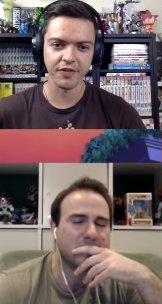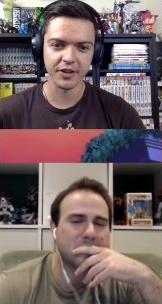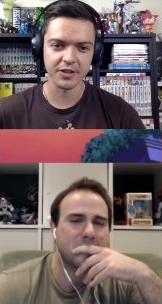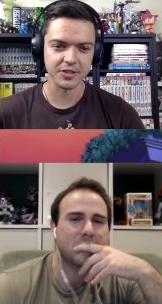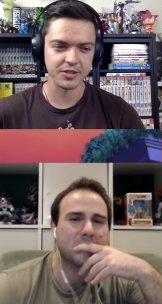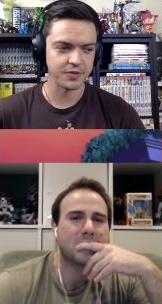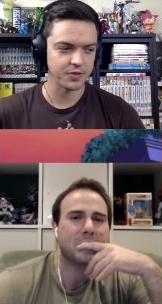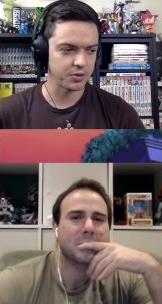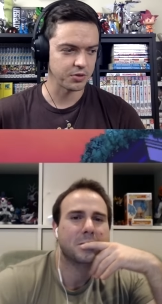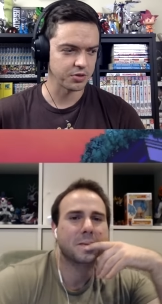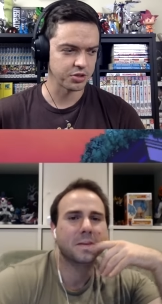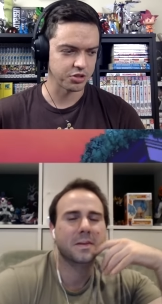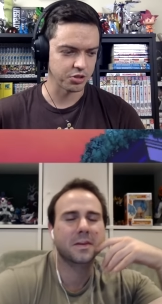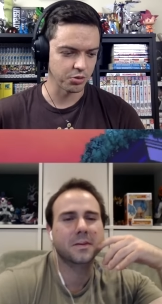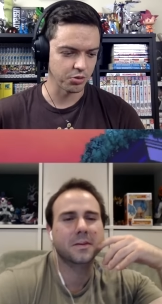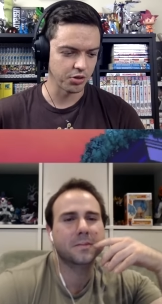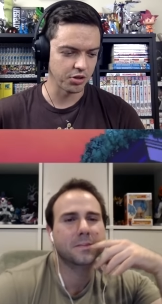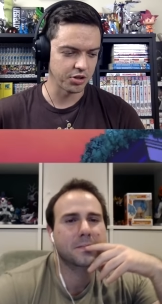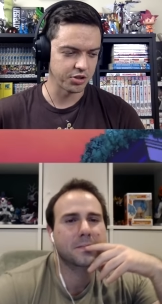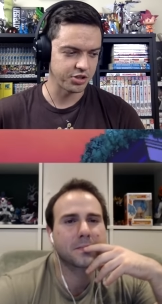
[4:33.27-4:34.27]
Speaker 1: festival
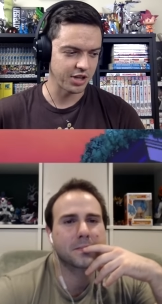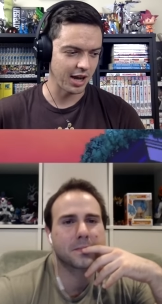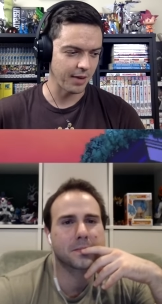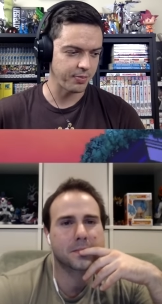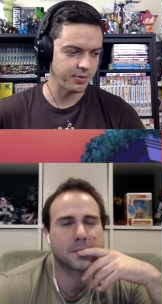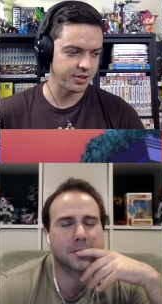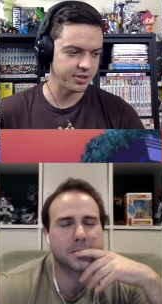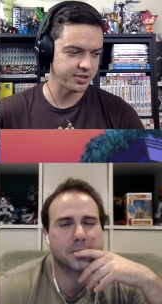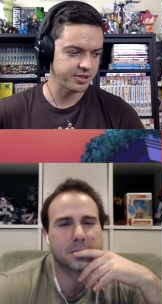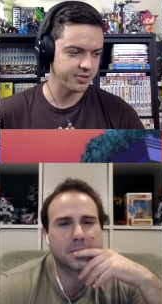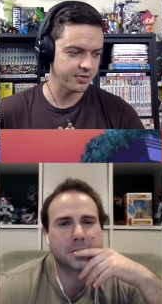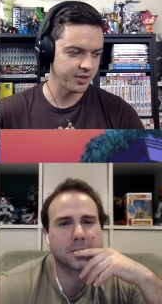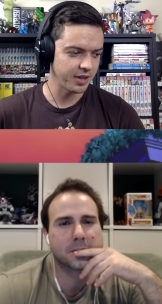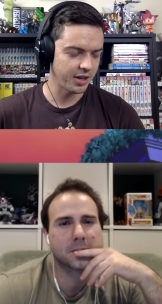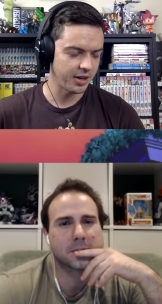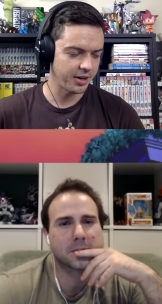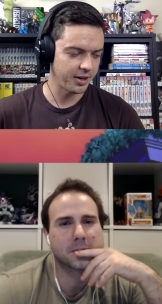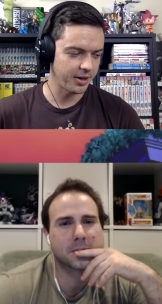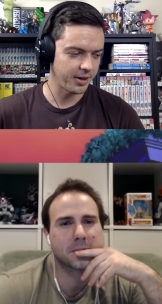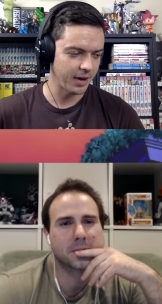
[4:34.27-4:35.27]
soon in Japanese.
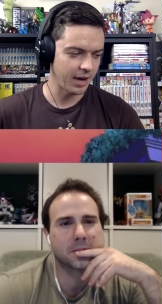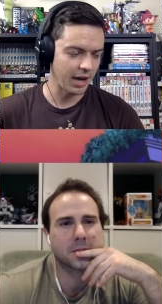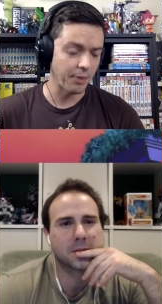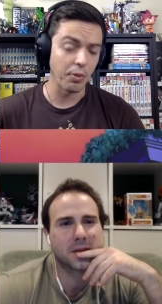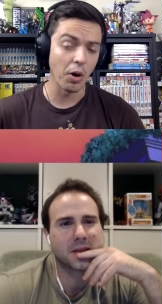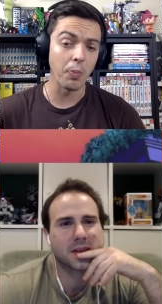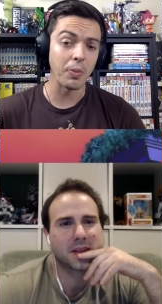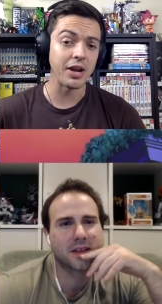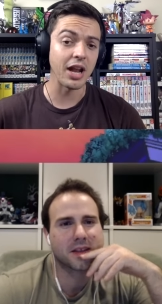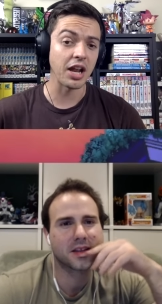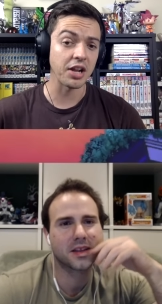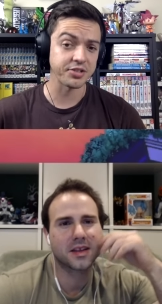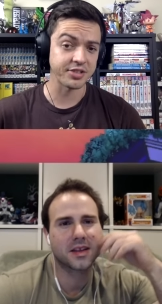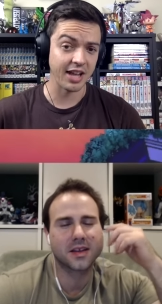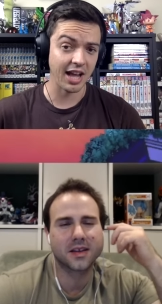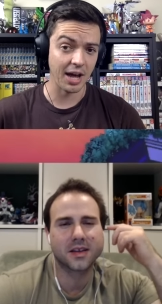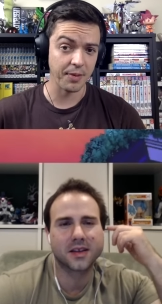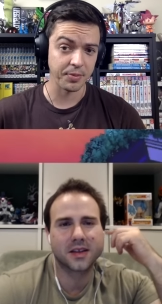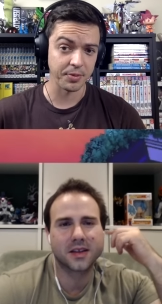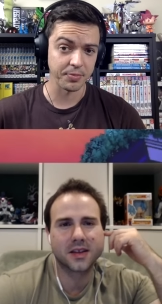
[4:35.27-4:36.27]
Uh, and I'm hoping that
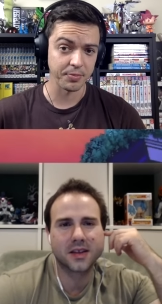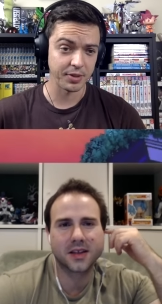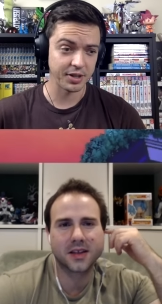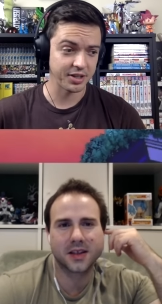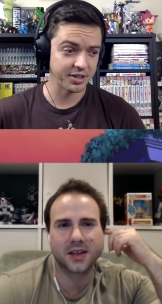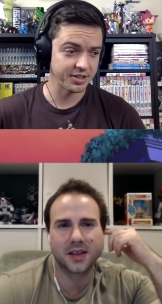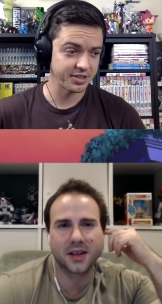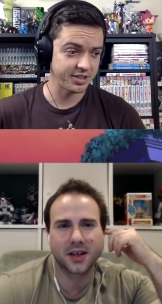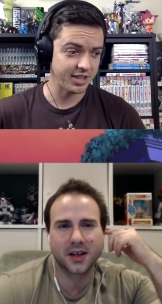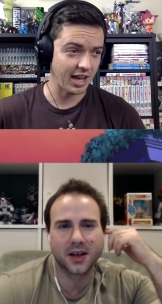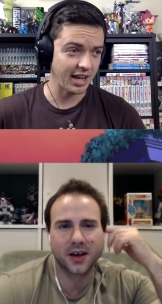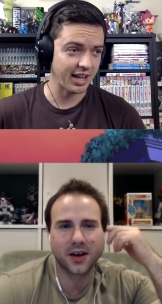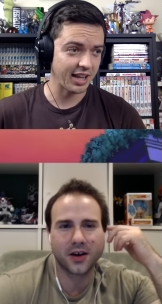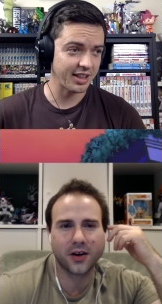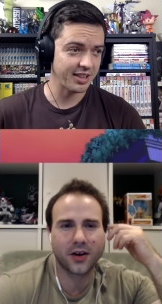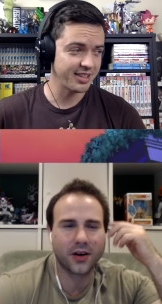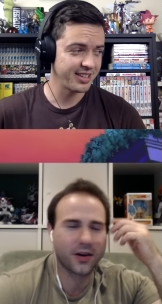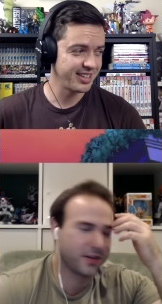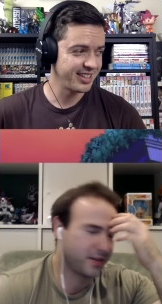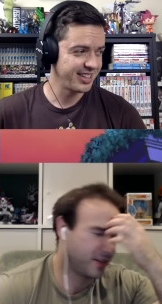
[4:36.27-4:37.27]
doesn't happen because I
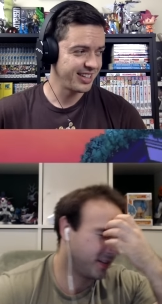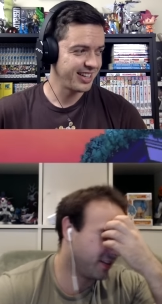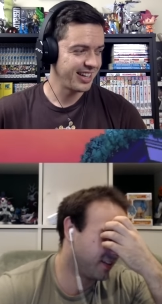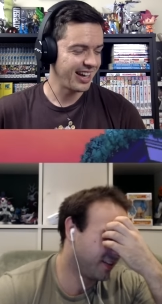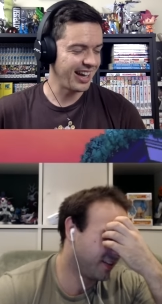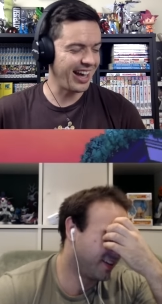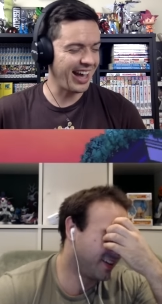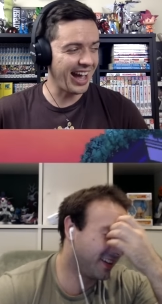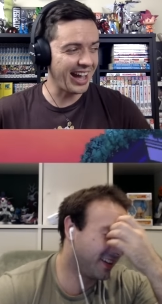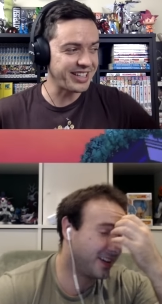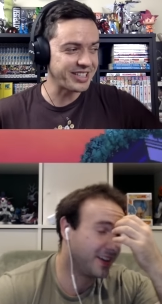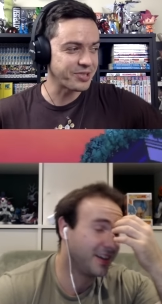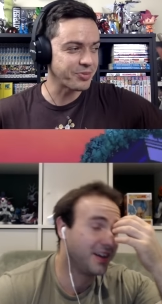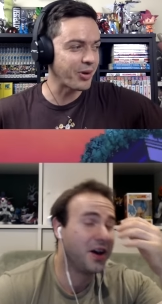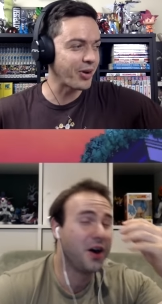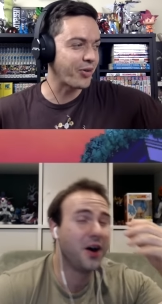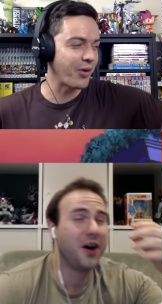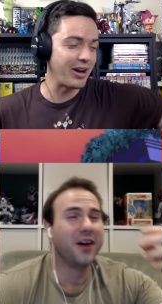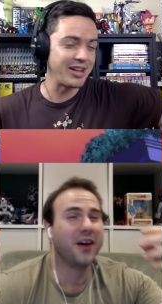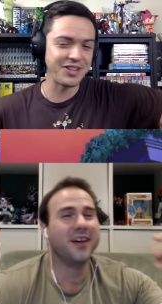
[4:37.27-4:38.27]
I just
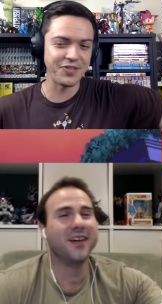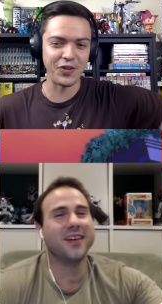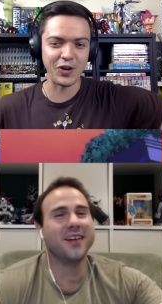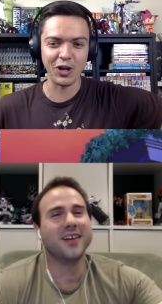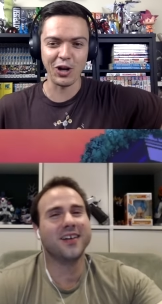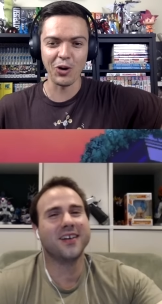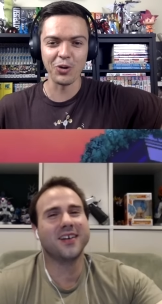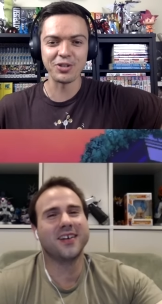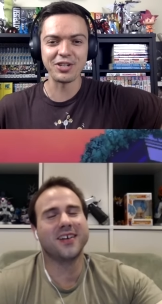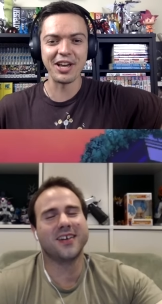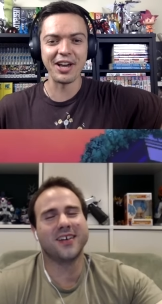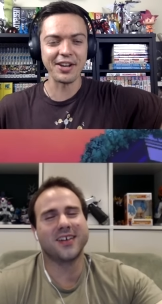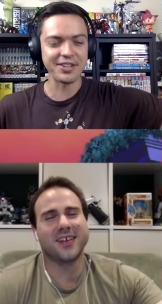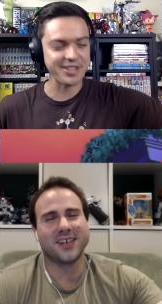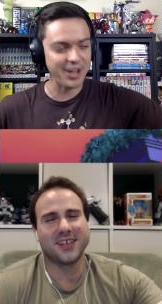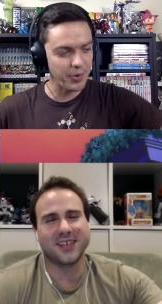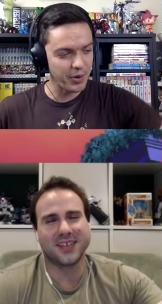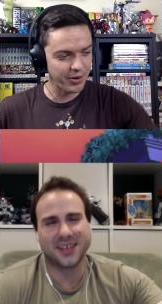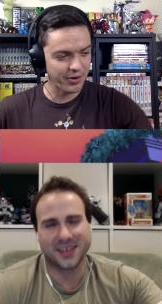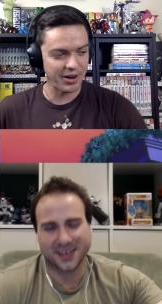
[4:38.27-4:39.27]
went crazy for
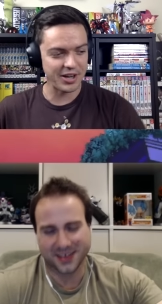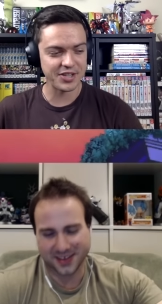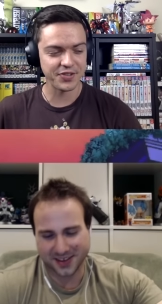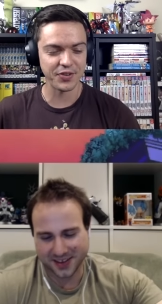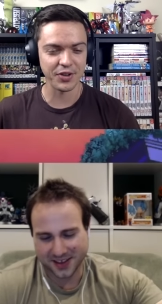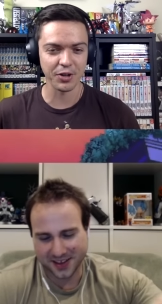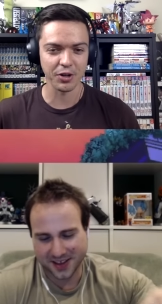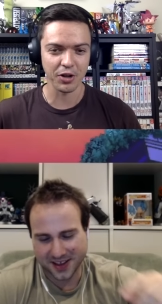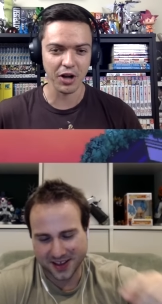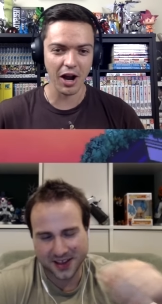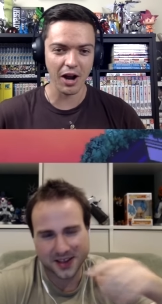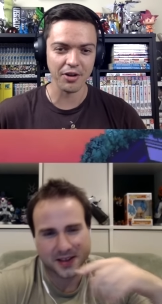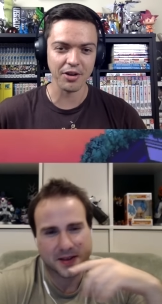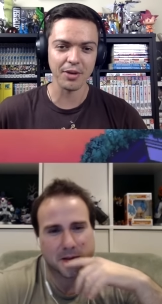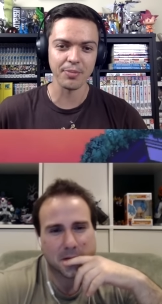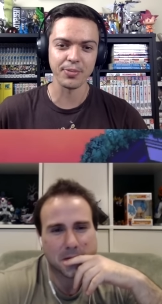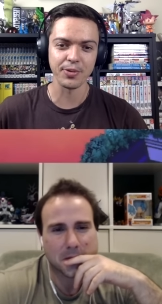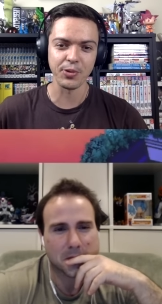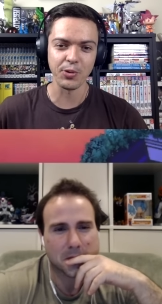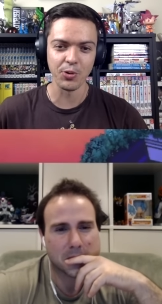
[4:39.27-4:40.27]
Gotenks. I went crazy for
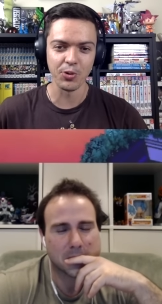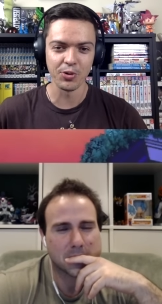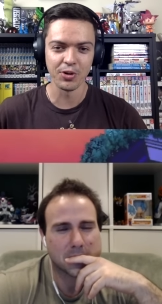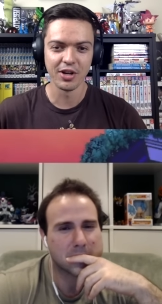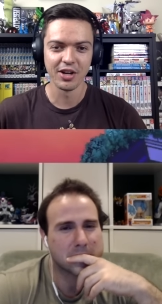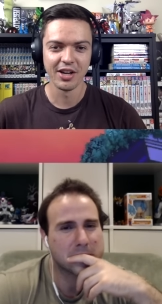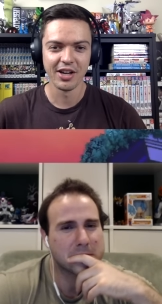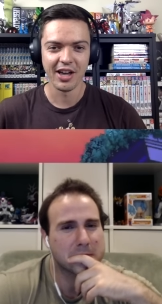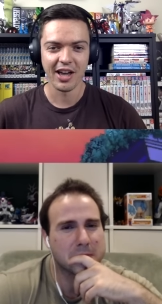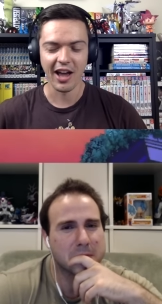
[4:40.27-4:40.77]
Kaioken Blue.